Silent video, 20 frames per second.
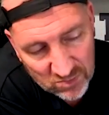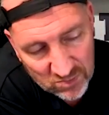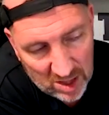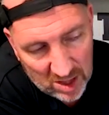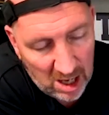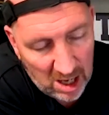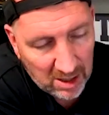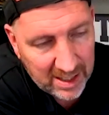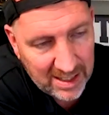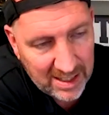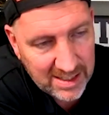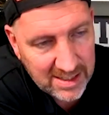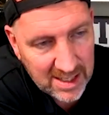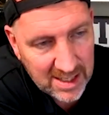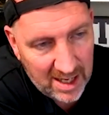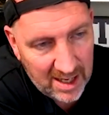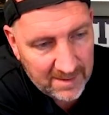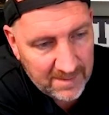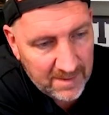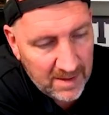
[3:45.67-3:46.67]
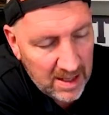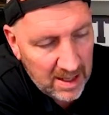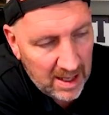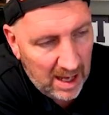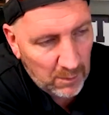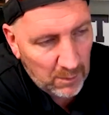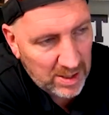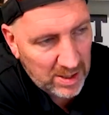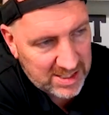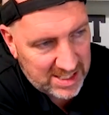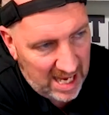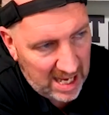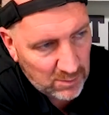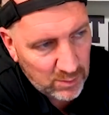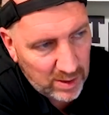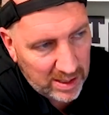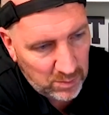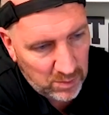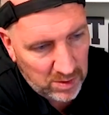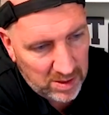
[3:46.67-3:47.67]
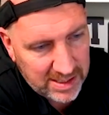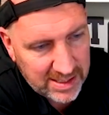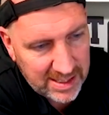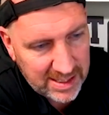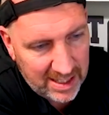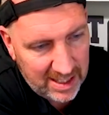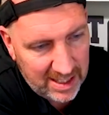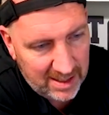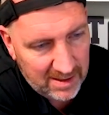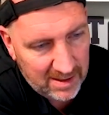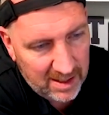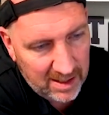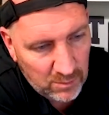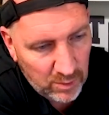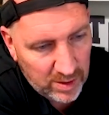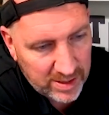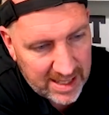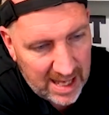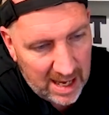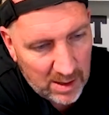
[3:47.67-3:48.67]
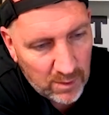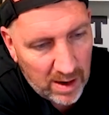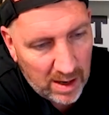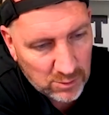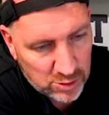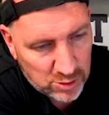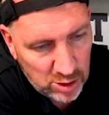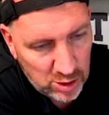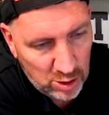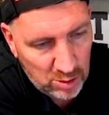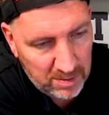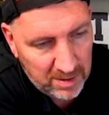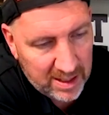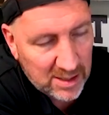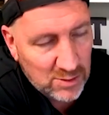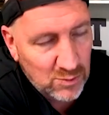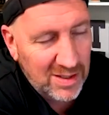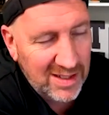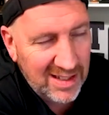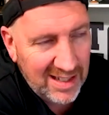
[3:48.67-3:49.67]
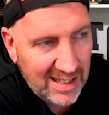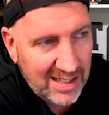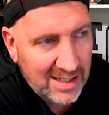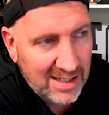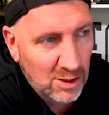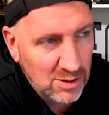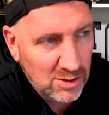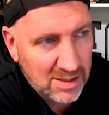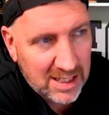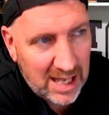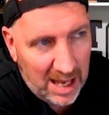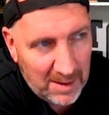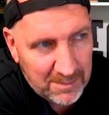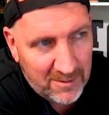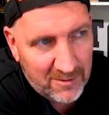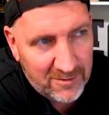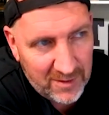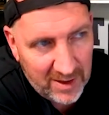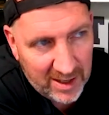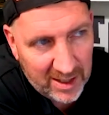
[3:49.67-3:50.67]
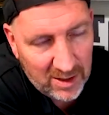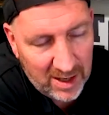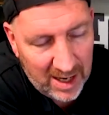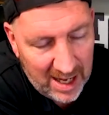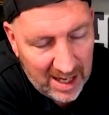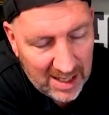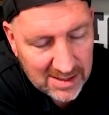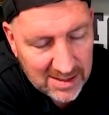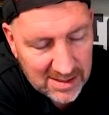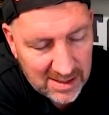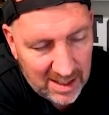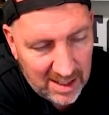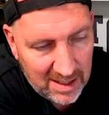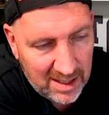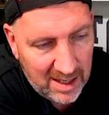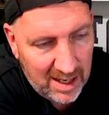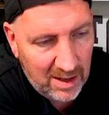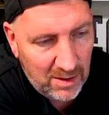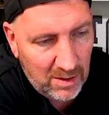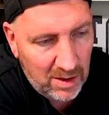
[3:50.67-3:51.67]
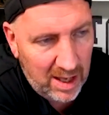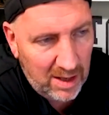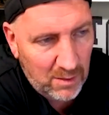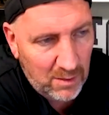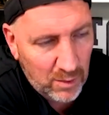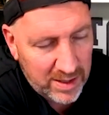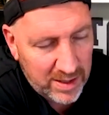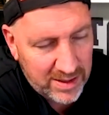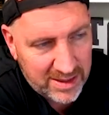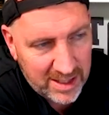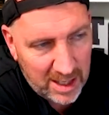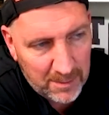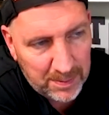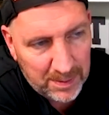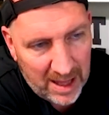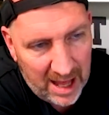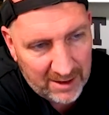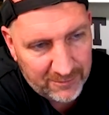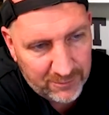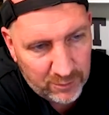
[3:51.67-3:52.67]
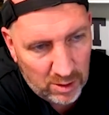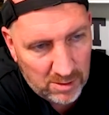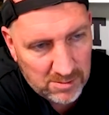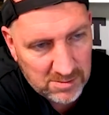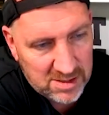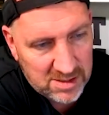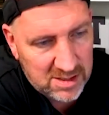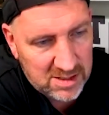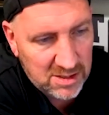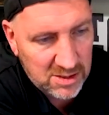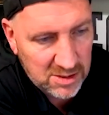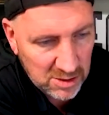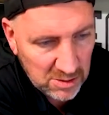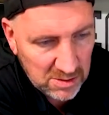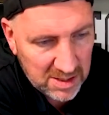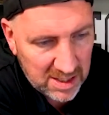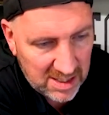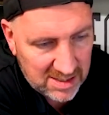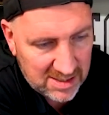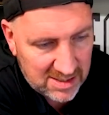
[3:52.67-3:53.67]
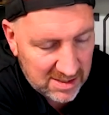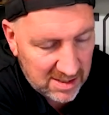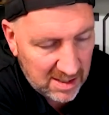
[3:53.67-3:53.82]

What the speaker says: I'll get it done. I wish Ed Reed would have did it and went that route too, because we need those type of figureheads and with their platforms to do this.